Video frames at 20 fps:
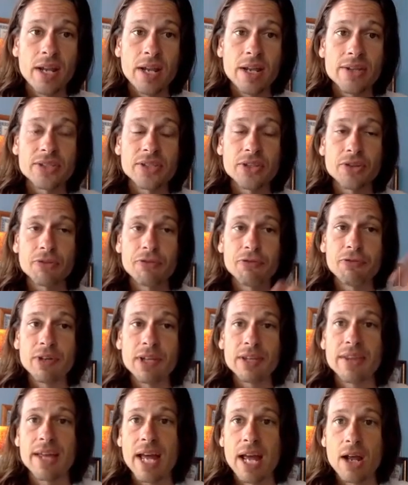So the
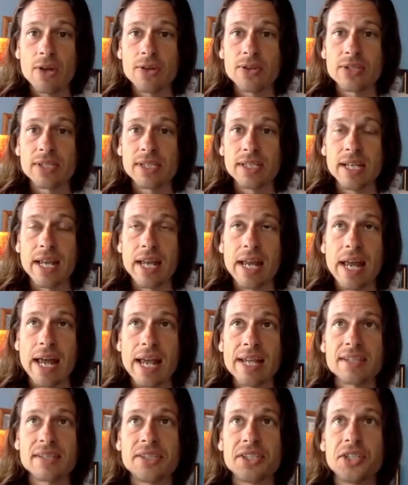fifth house
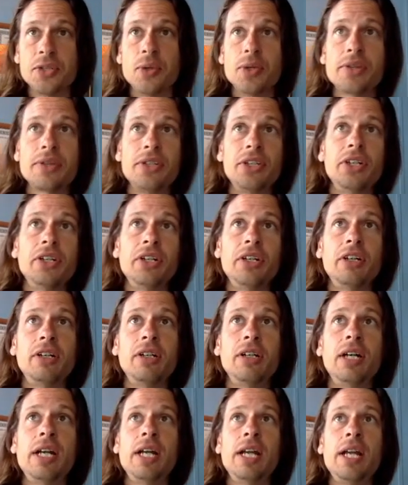has to do with your